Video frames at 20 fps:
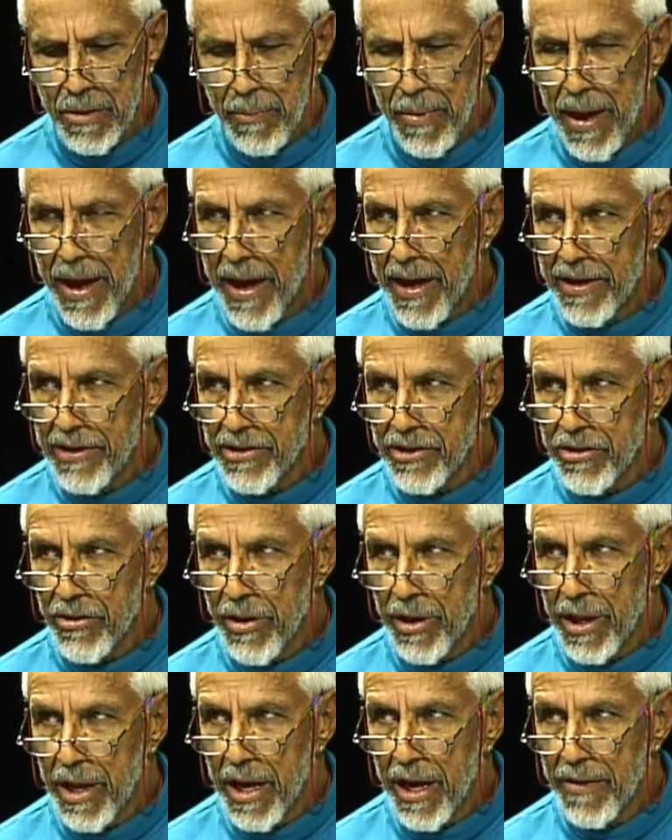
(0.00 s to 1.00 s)
the past
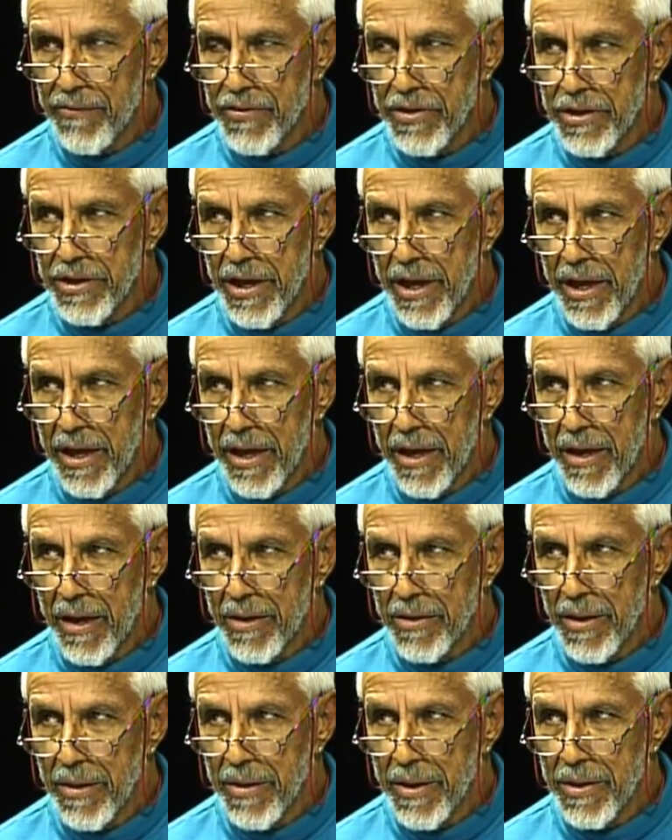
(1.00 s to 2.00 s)
are alive today
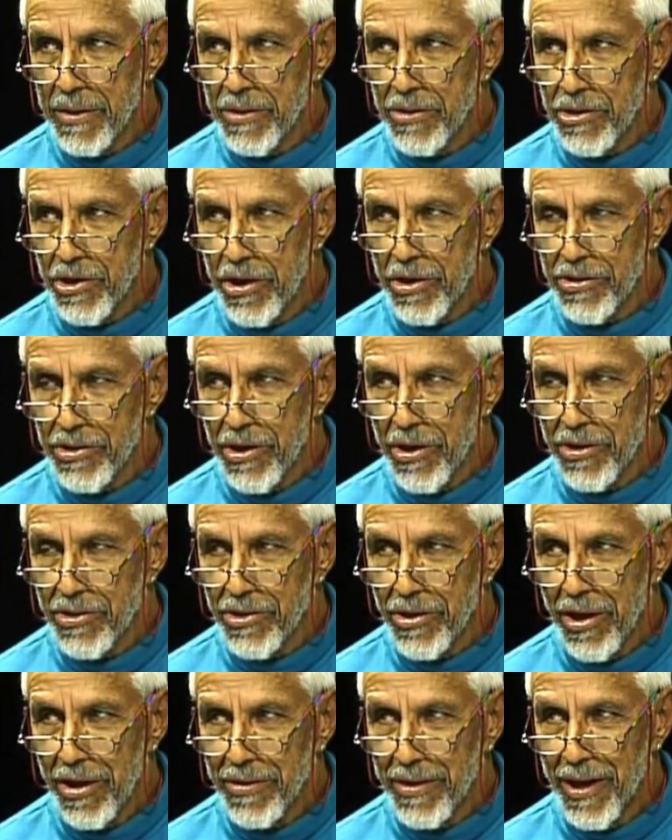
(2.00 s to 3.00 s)
other than
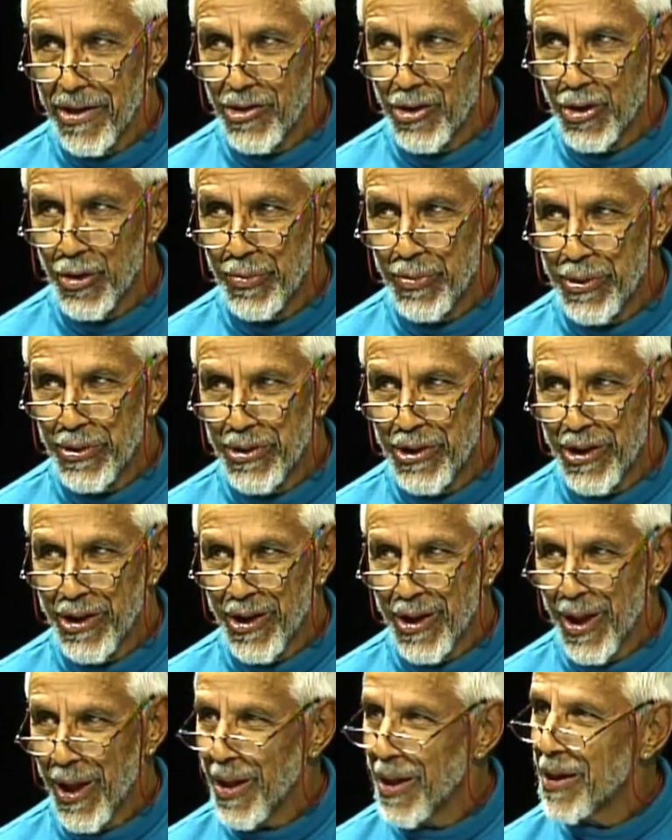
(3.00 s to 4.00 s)
Jesus that you
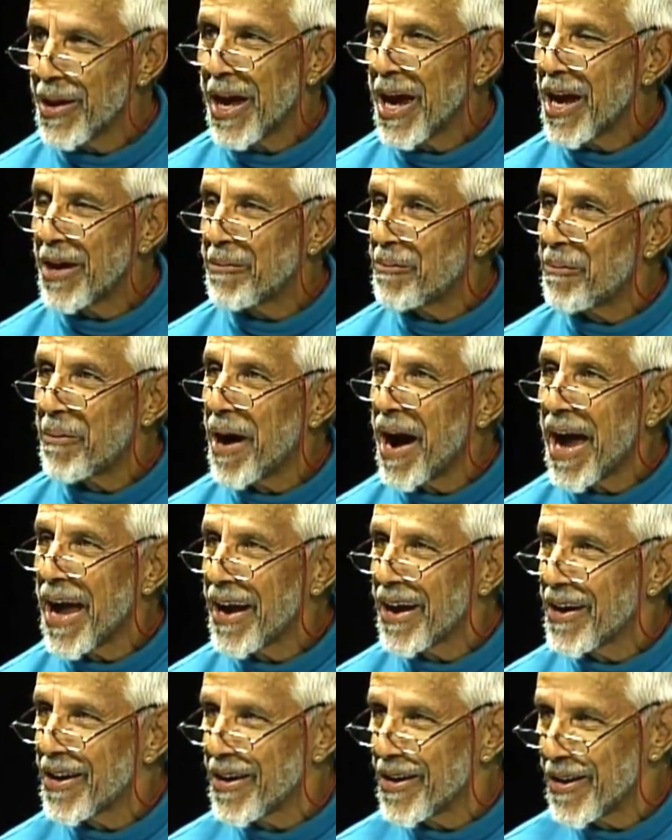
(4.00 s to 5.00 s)
particularly
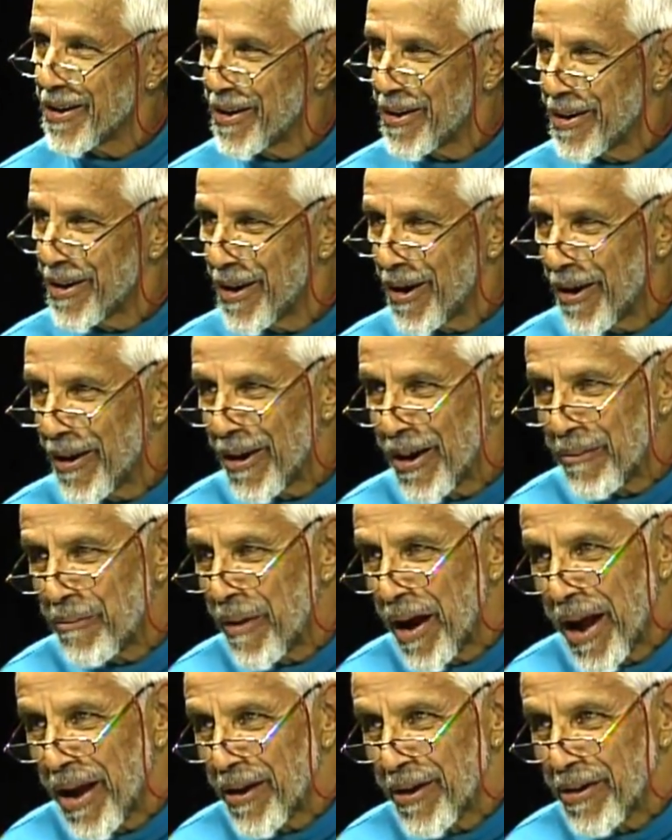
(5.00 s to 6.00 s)
admire or
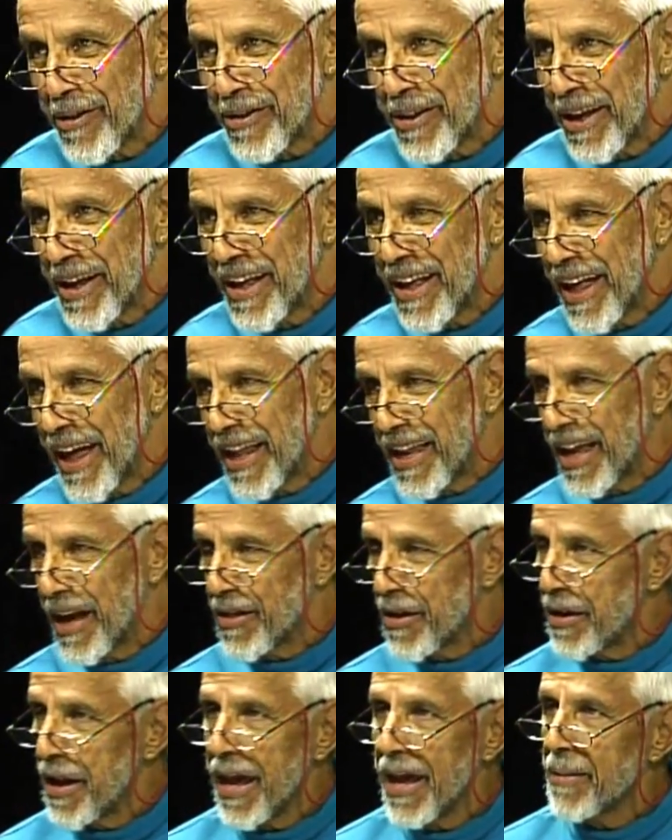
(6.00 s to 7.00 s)
admired. Any
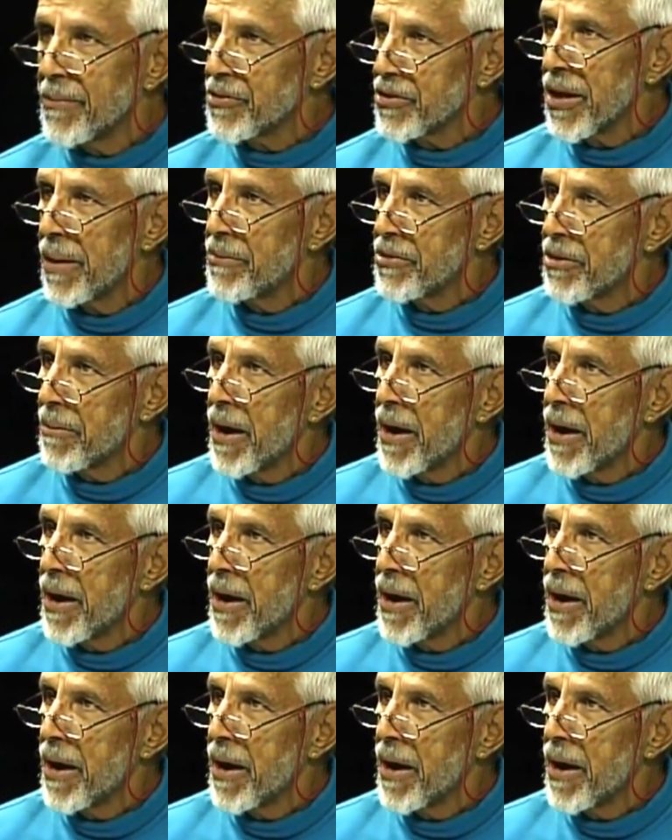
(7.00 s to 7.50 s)
other names come to